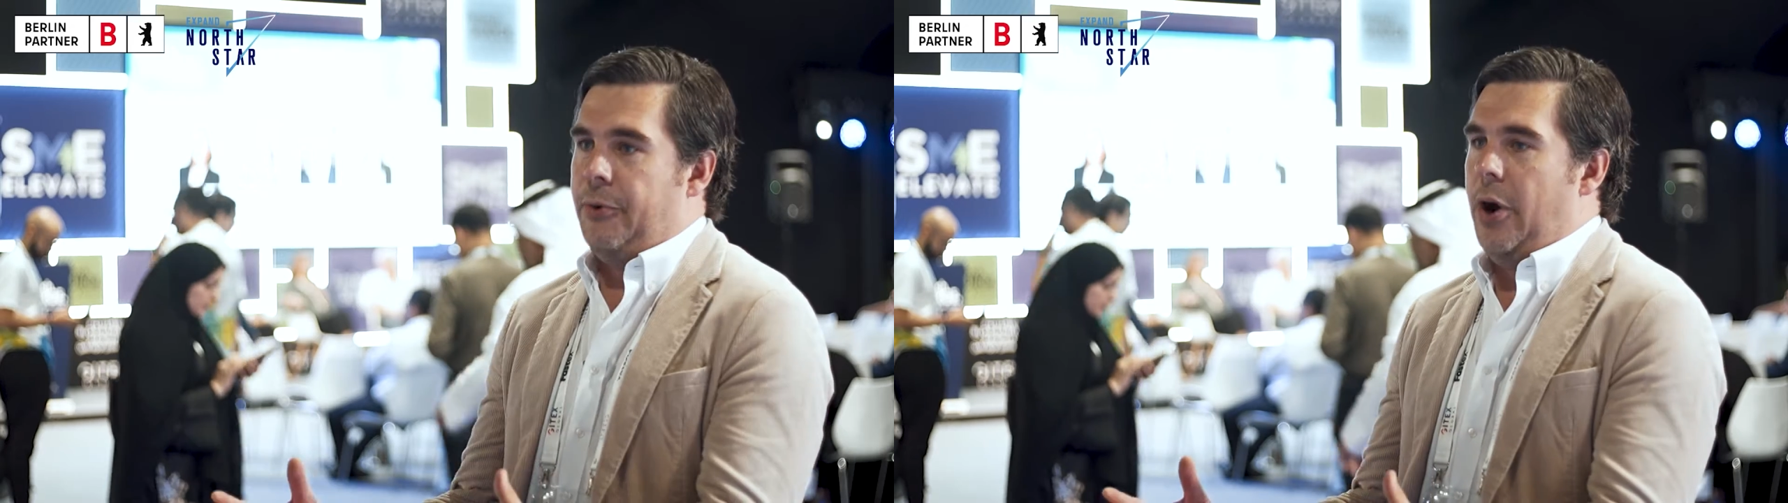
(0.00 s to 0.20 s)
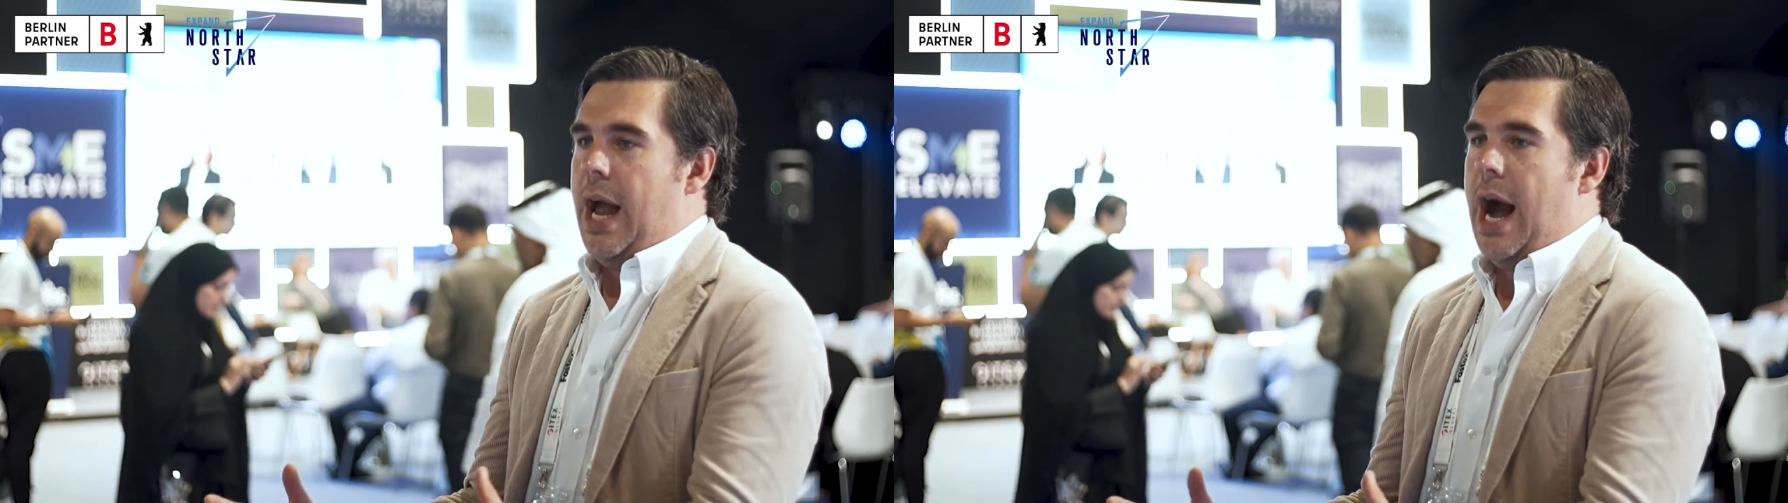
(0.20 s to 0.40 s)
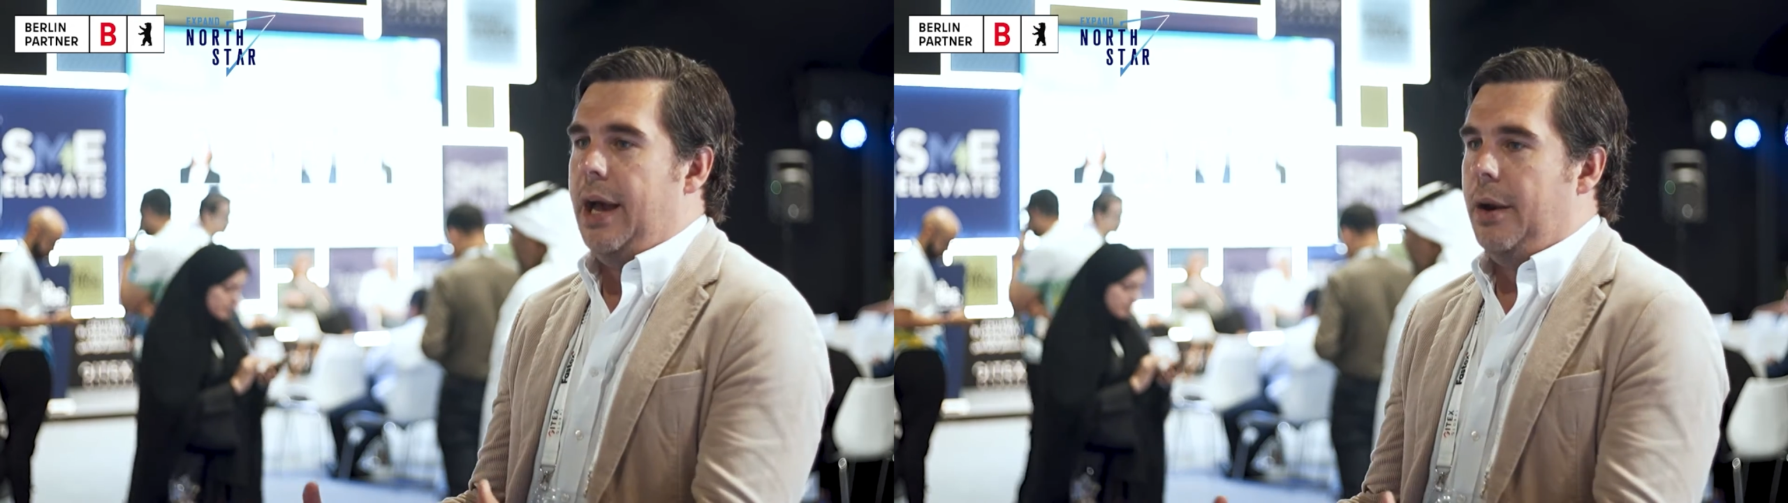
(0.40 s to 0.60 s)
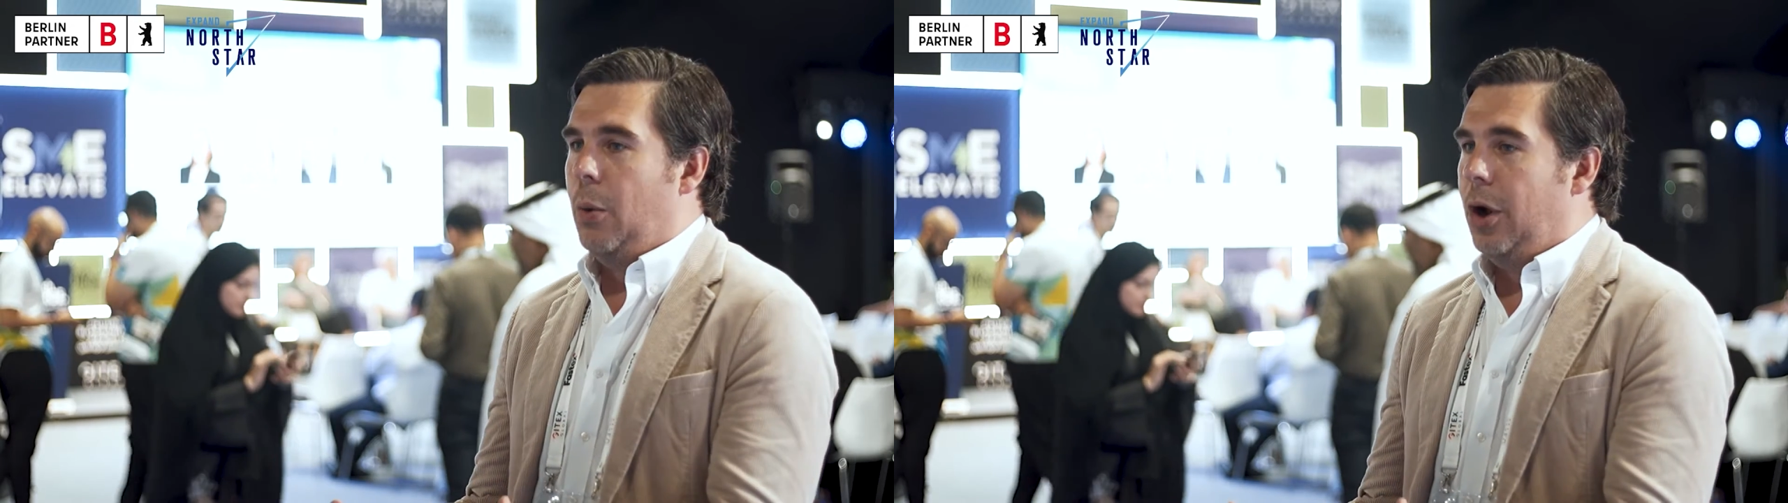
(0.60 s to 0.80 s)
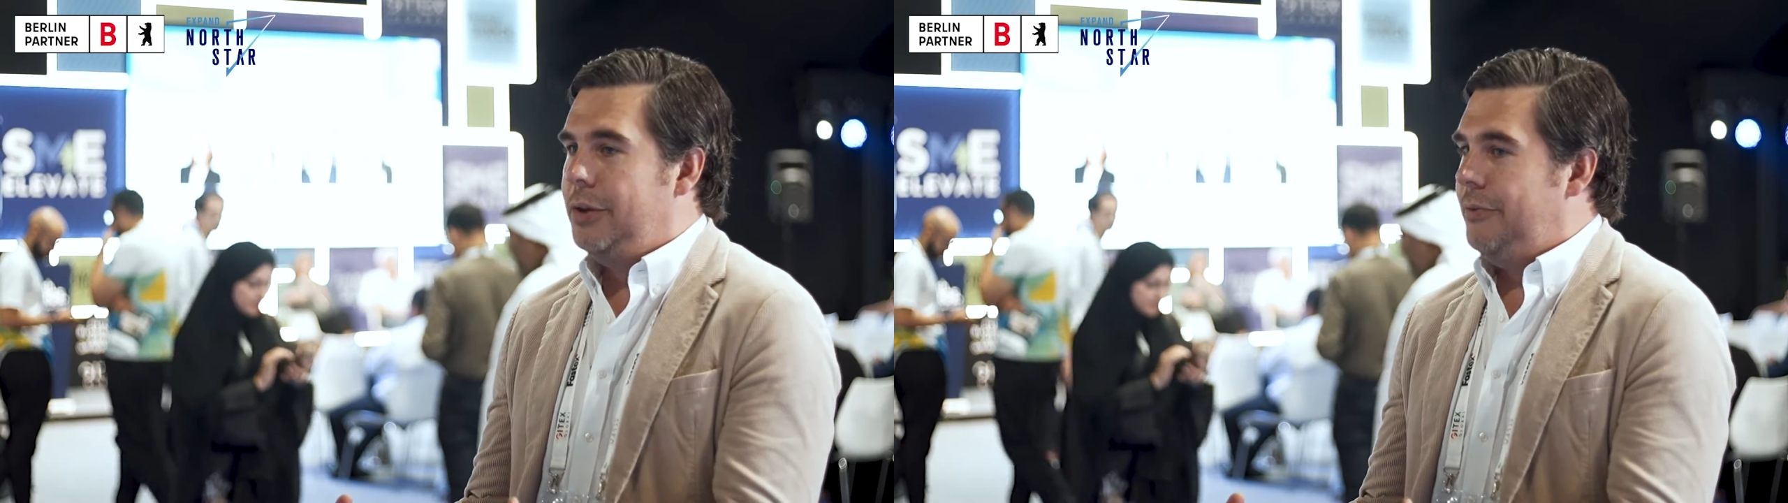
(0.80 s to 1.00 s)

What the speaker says: for AI in the world,